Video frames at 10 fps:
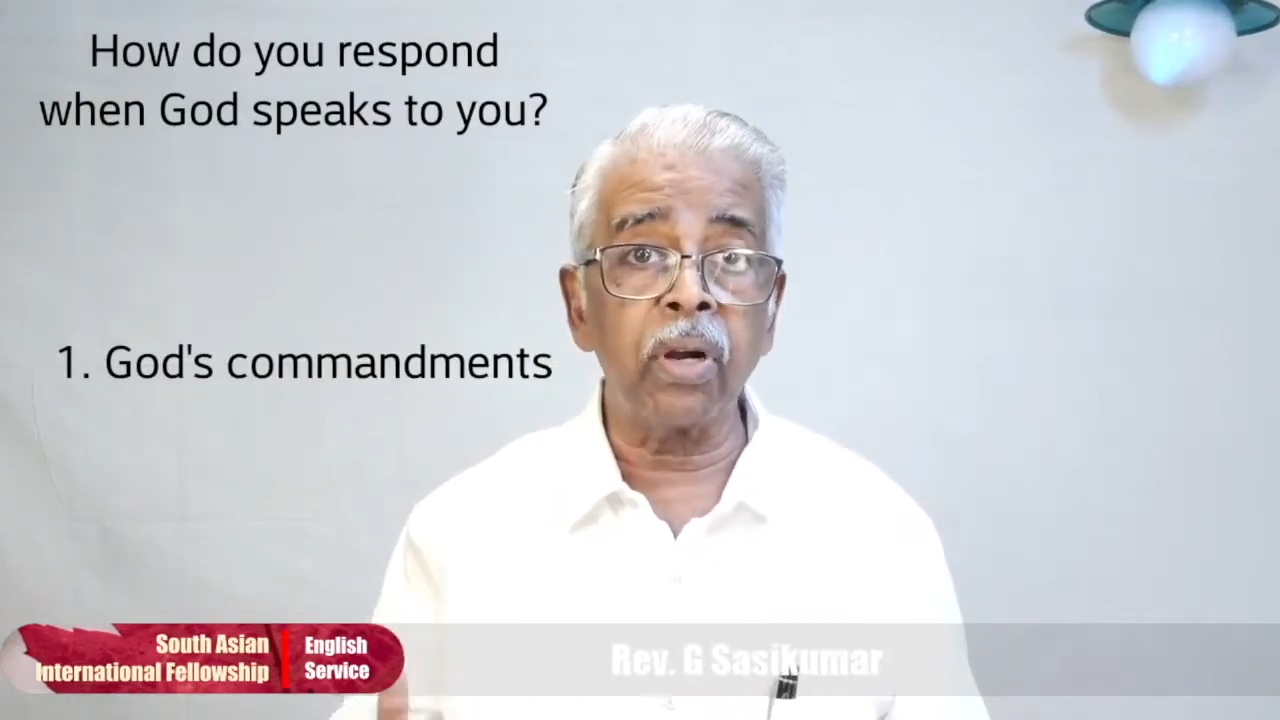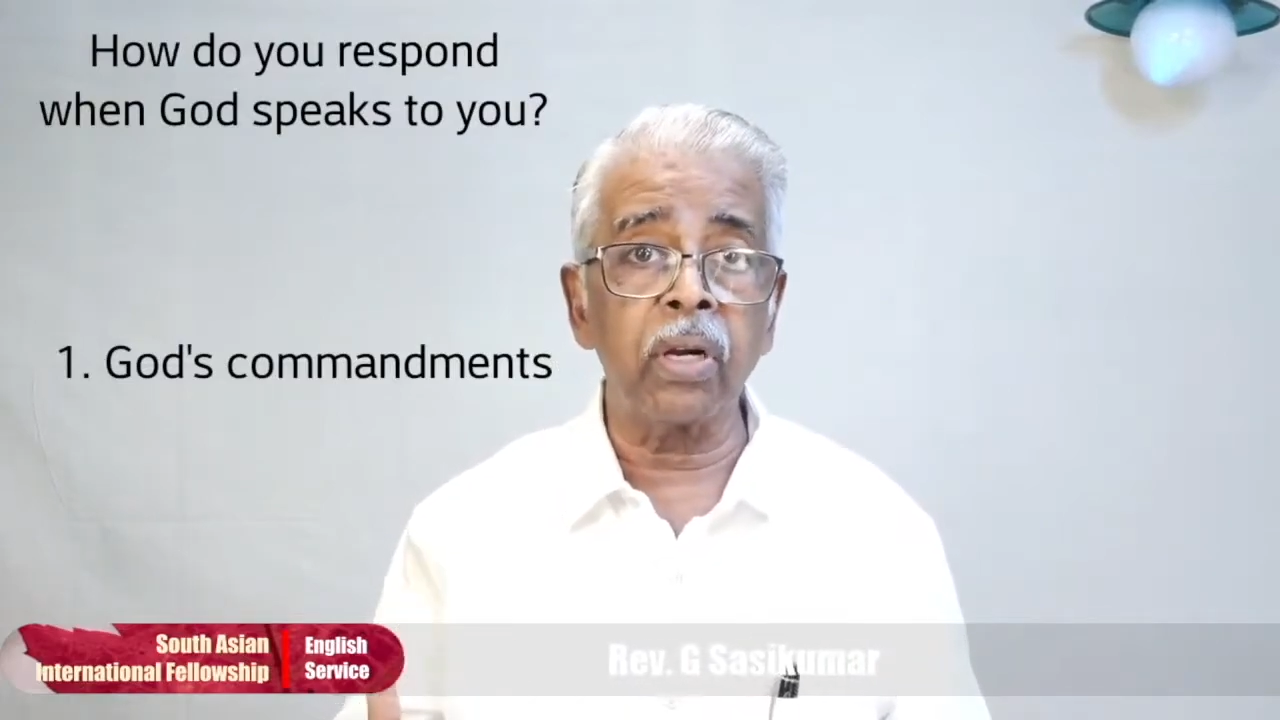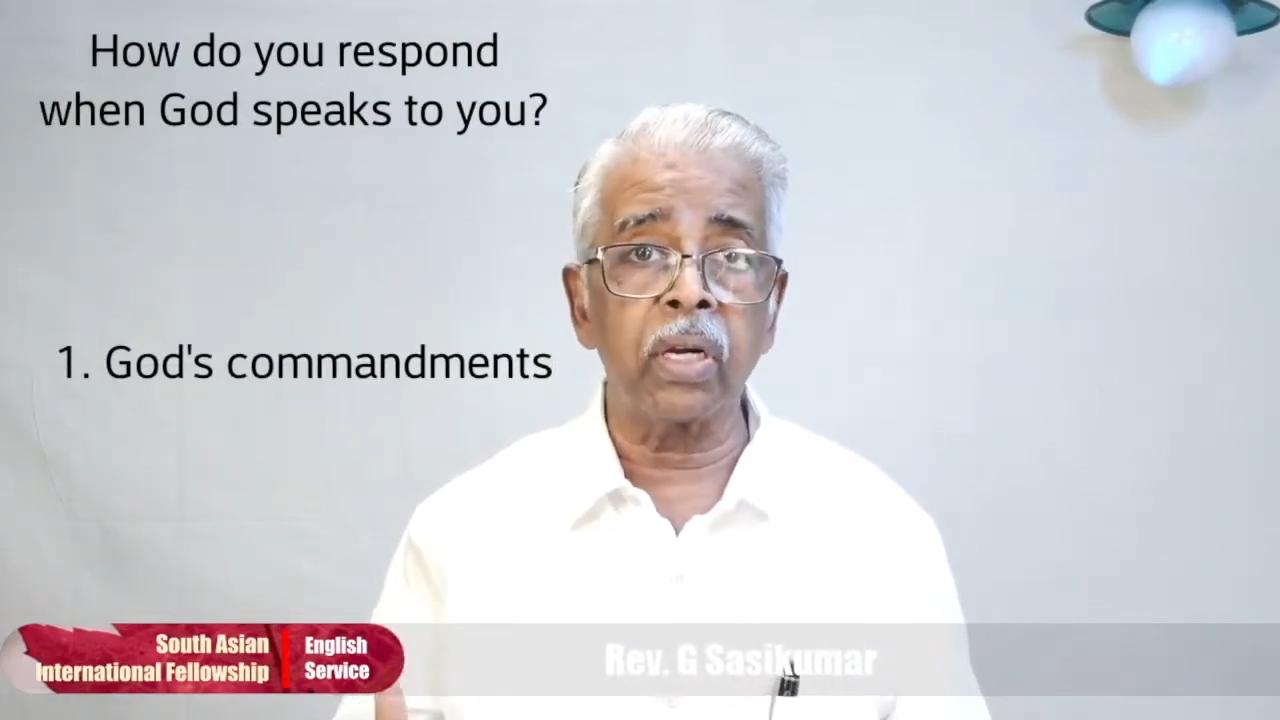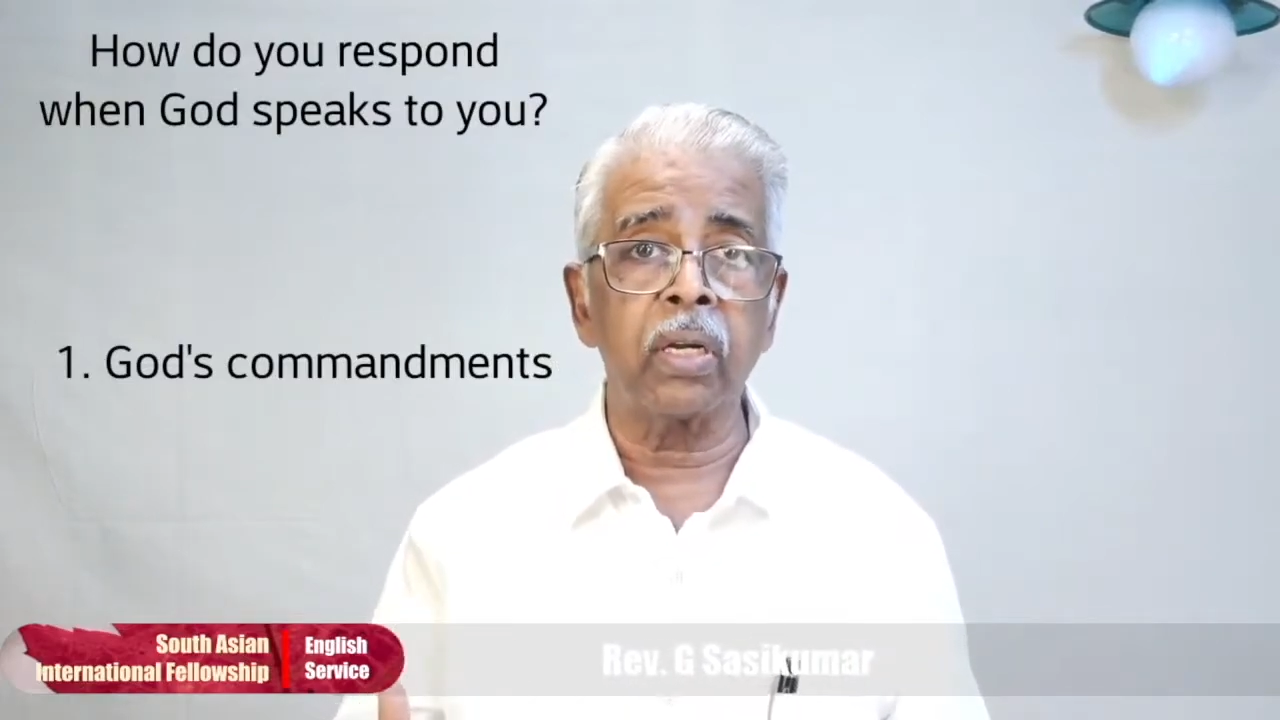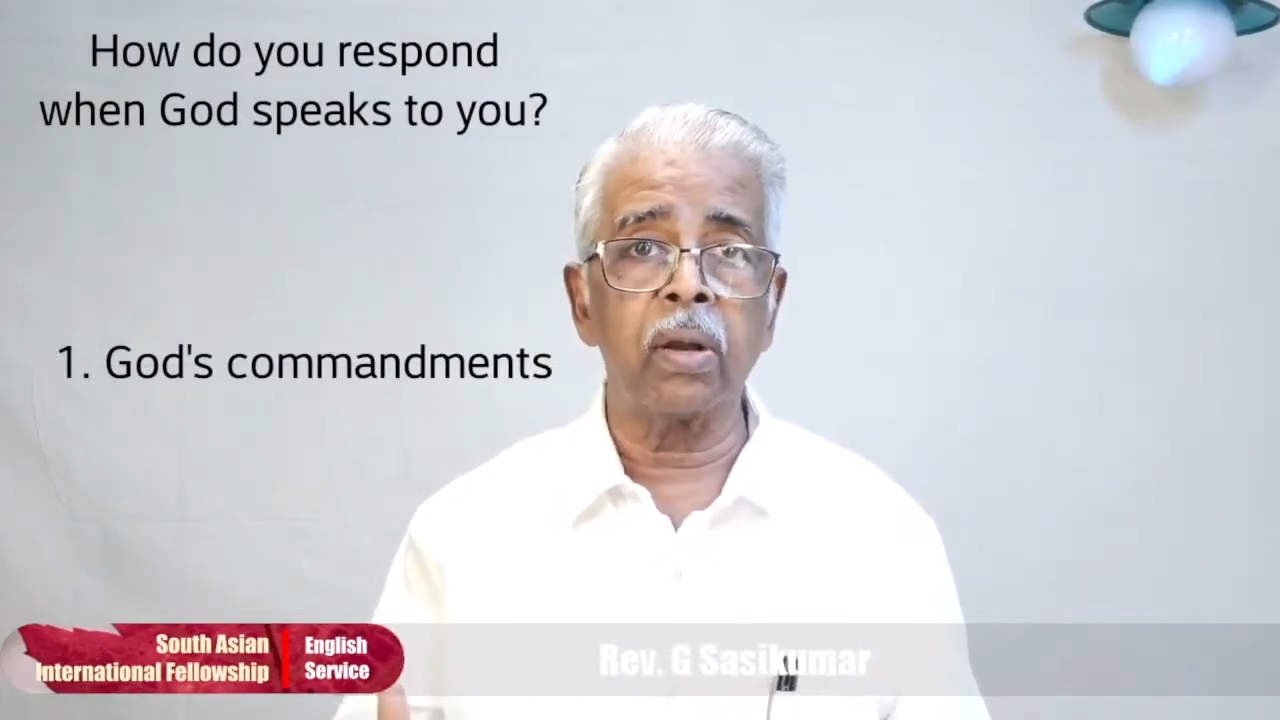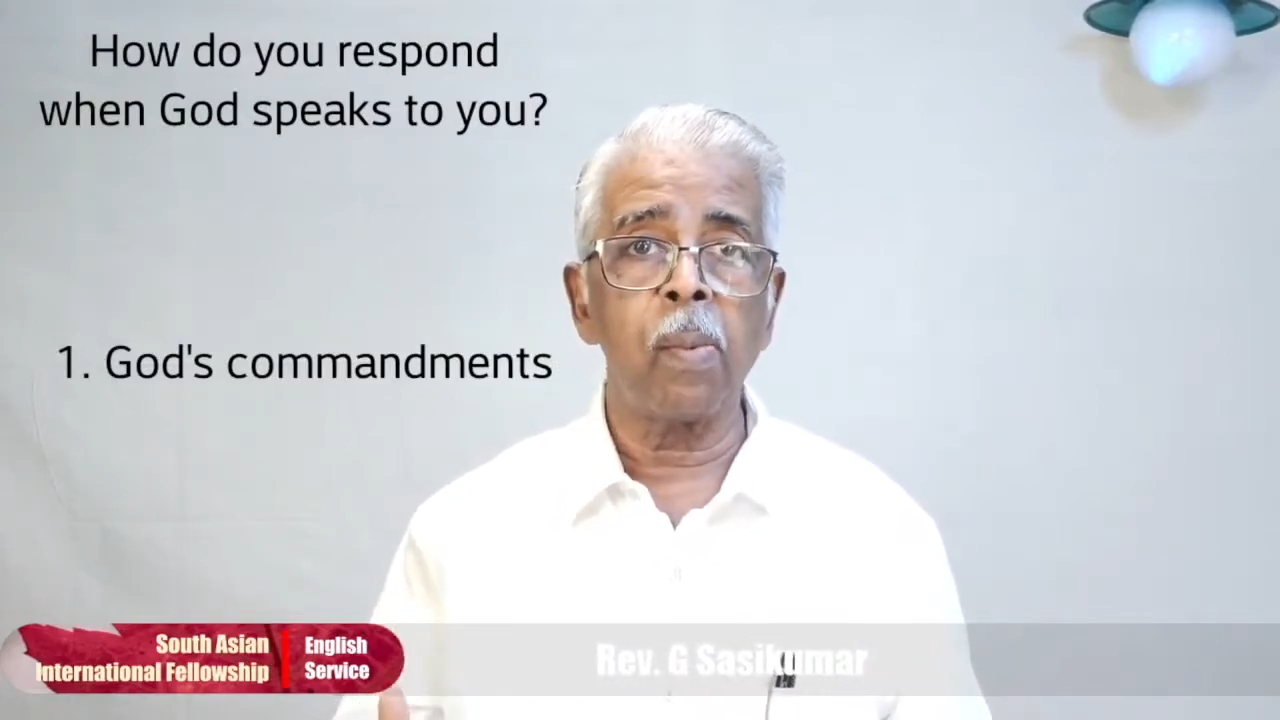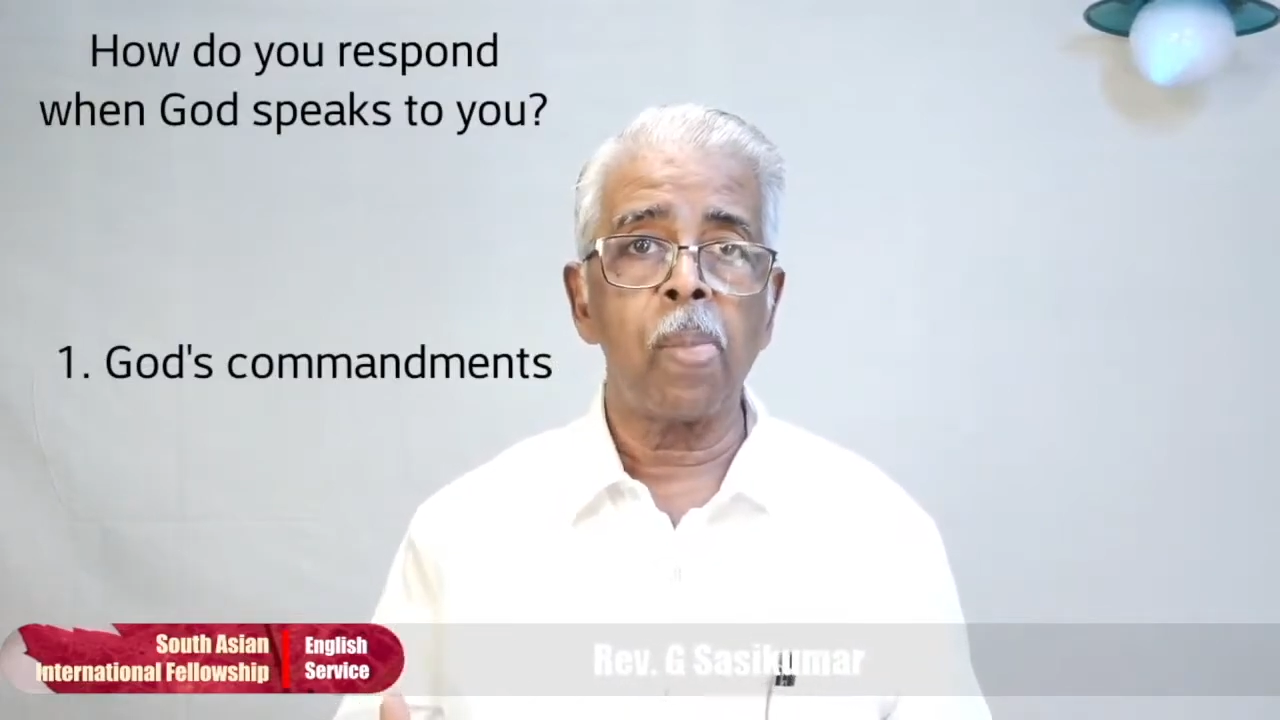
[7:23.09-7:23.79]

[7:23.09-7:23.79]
word